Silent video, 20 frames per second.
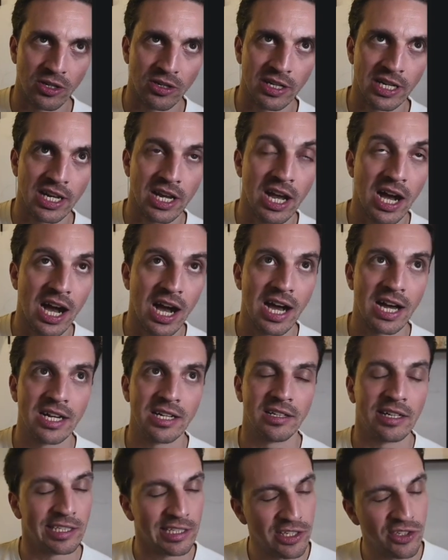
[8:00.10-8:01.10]
and it can't,
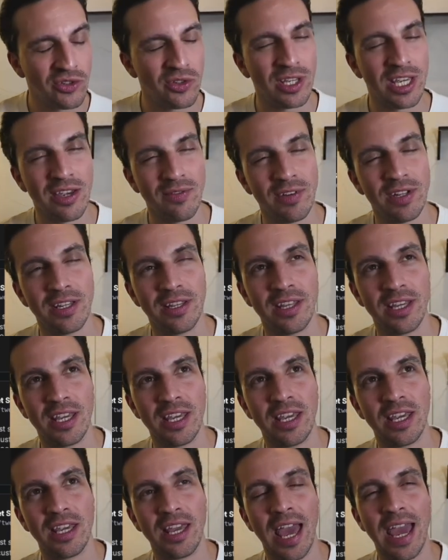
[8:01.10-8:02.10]
unless you give it
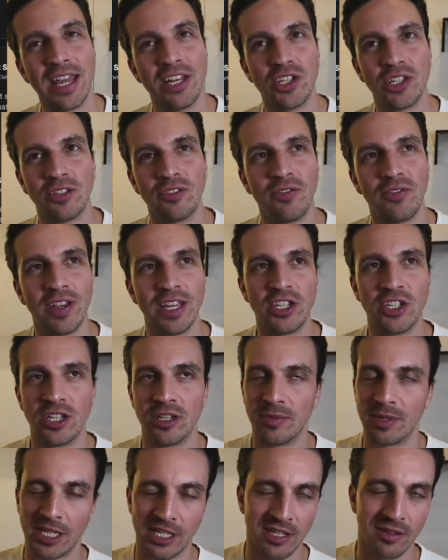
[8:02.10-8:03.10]
the agents feature,
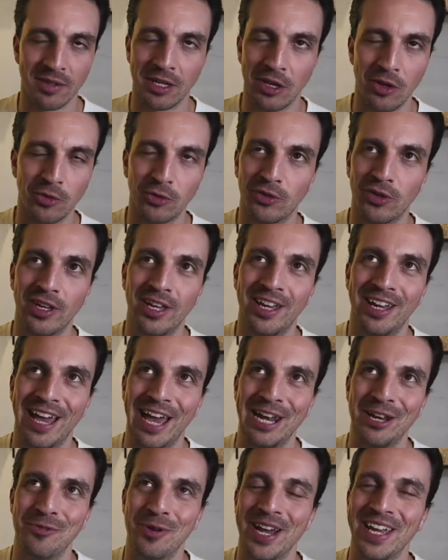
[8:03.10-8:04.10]
but that's something else
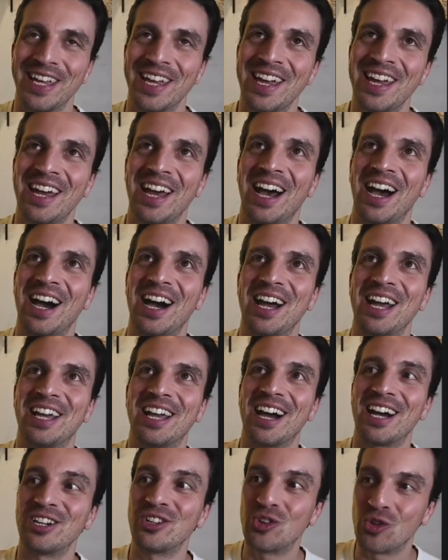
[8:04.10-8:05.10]
anyway, it
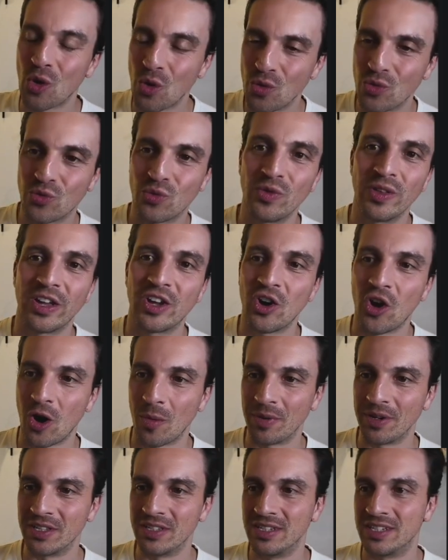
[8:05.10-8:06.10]
can't go through the
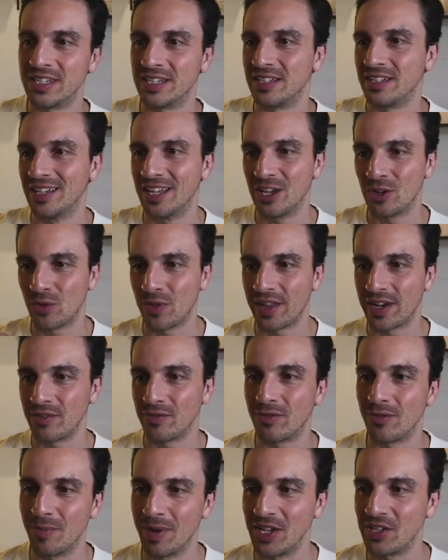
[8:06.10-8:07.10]
comments and get all that
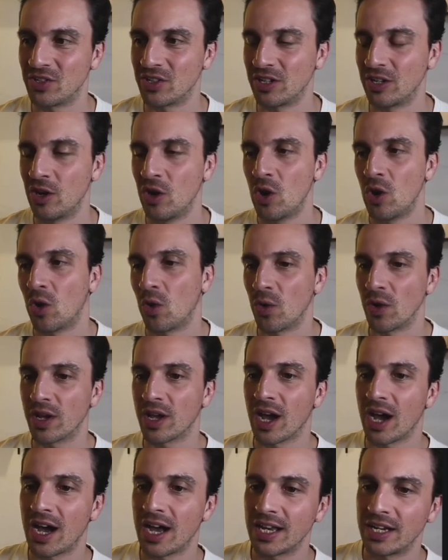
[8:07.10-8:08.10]
information, or
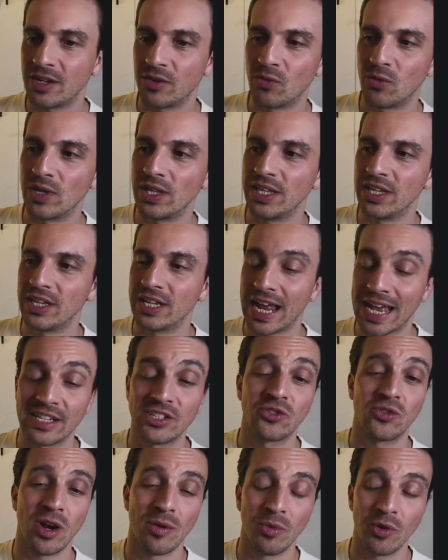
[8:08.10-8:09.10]
it has
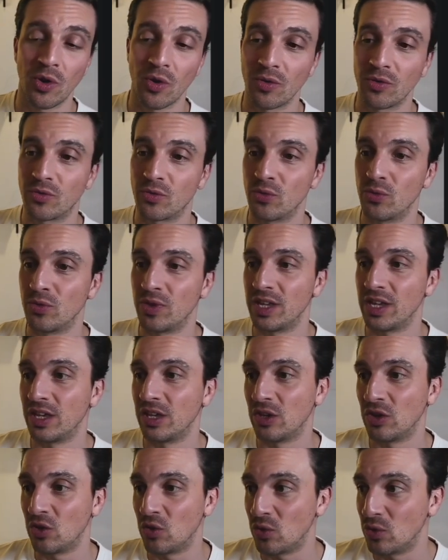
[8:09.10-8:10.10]
trouble going through
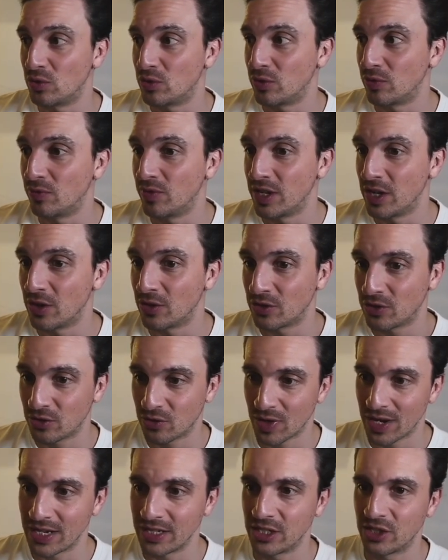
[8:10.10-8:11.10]
the YouTube videos
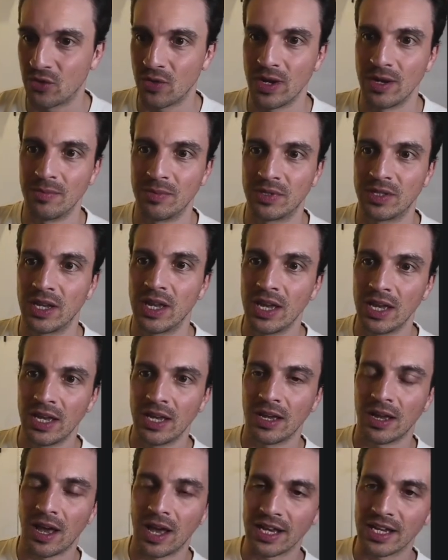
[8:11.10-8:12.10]
transcripts.
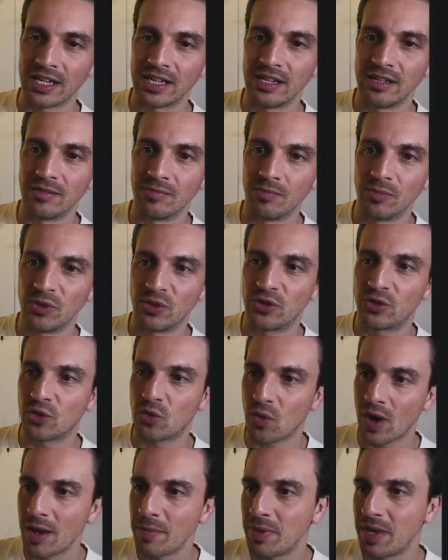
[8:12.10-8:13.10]
I can
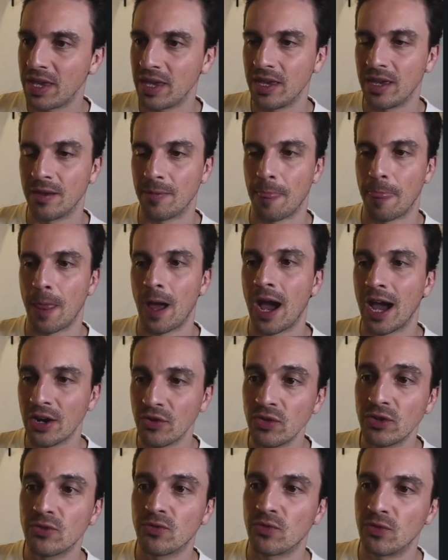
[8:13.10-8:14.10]
scrape here
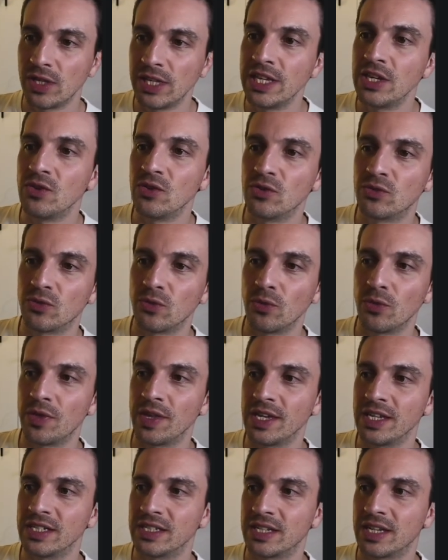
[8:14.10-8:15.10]
hundreds of really useful
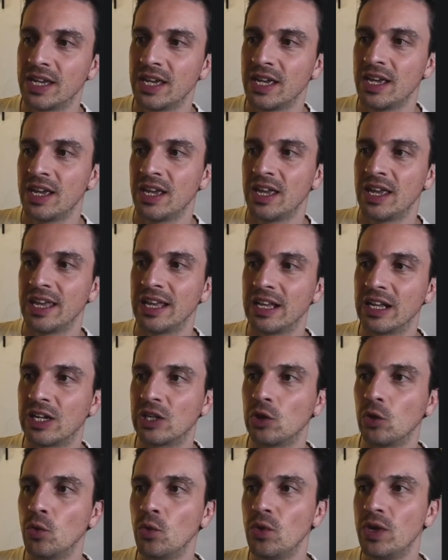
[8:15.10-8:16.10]
things,
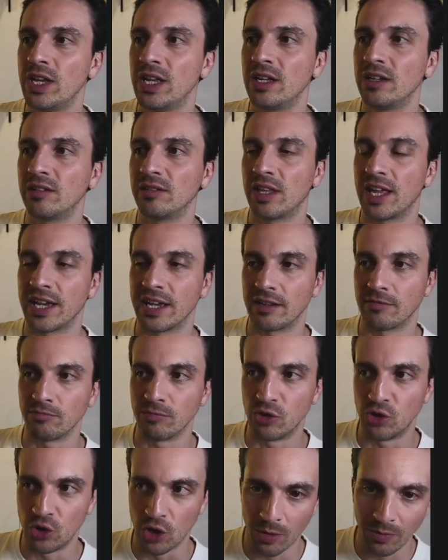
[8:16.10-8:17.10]
including like
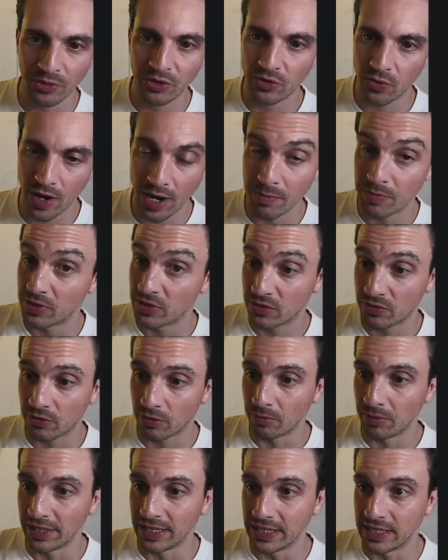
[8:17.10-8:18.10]
job scrapers
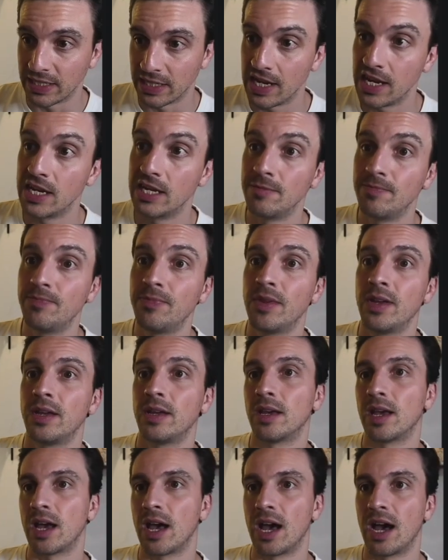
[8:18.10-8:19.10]
from LinkedIn,
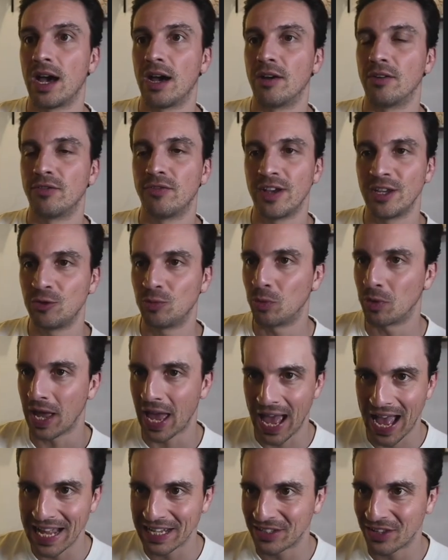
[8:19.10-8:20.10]
Facebook
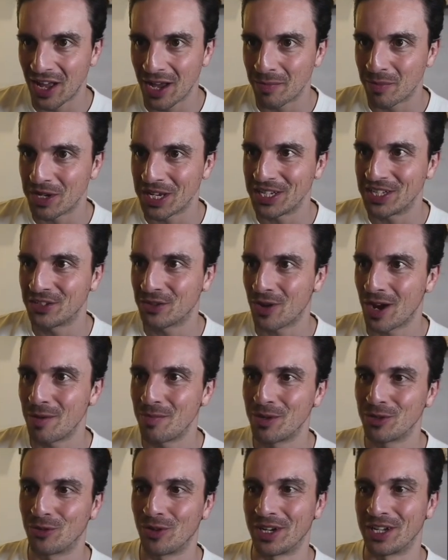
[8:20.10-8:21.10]
ad library
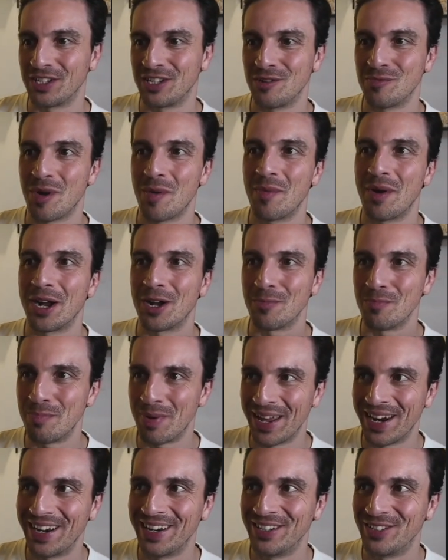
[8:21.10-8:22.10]
scraper, so I can see what my
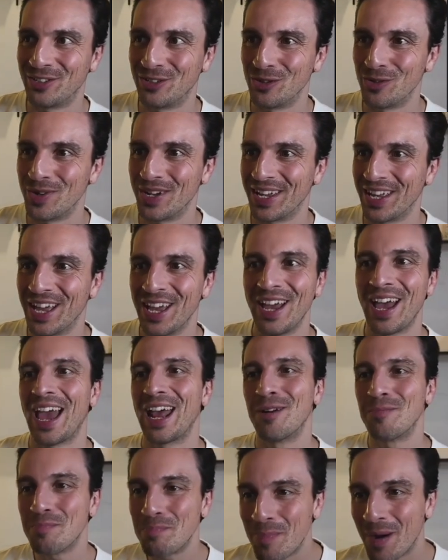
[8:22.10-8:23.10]
competitor's doing,
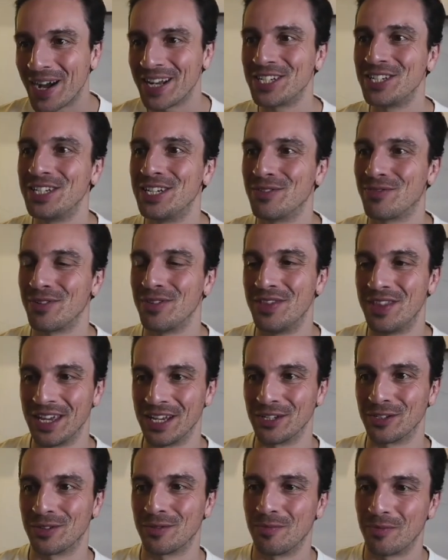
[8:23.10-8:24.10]
and a bunch of different
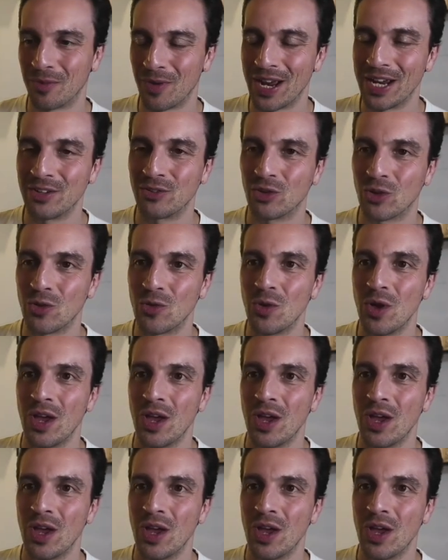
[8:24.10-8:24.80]
things, right? So